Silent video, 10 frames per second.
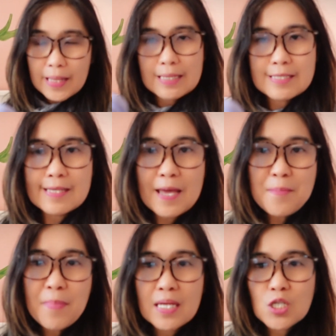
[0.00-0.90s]
As I
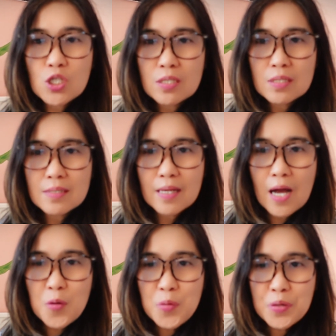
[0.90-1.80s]
mentioned,
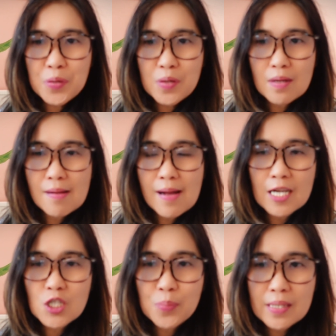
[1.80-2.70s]
our
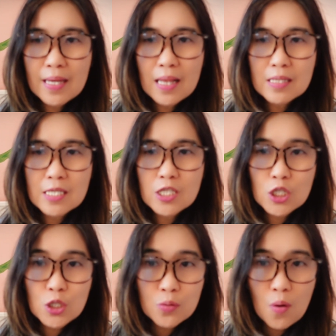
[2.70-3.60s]
hospital is a
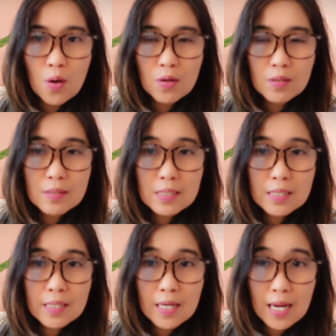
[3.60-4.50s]
strong
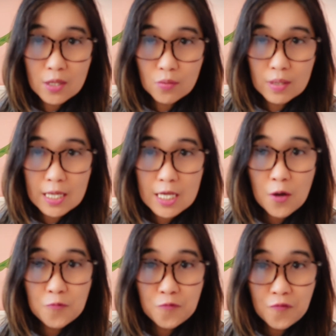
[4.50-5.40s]
Catholic
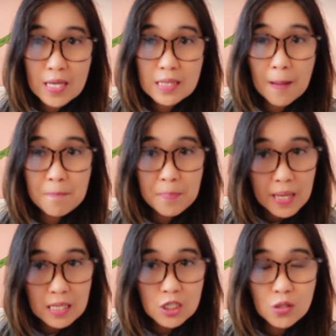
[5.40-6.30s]

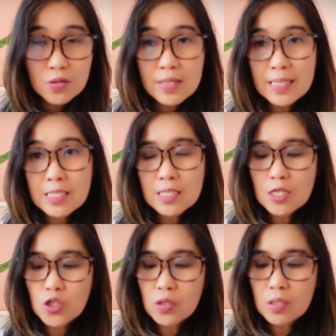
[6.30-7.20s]
faith-based
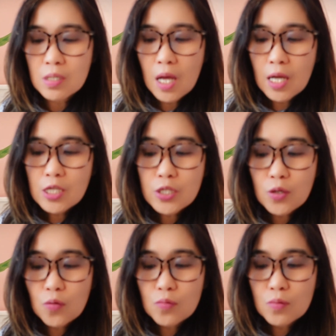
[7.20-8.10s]
organization.
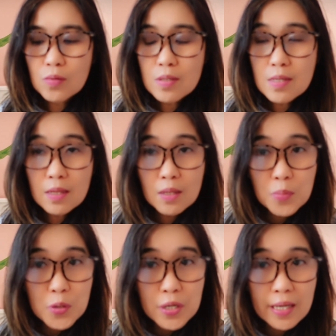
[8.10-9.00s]
So in the
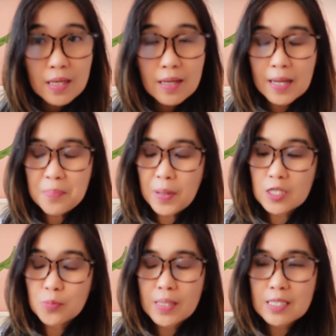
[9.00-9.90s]
morning, I
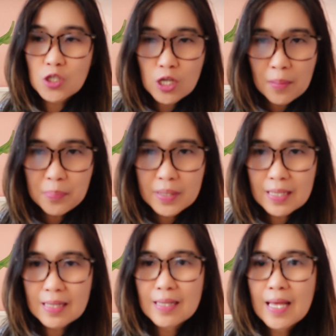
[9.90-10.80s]
pass by the
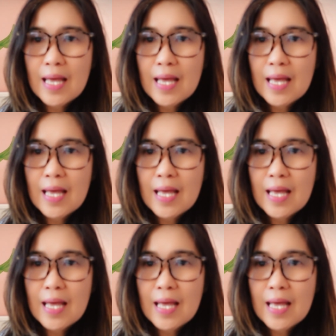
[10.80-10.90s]
chapel.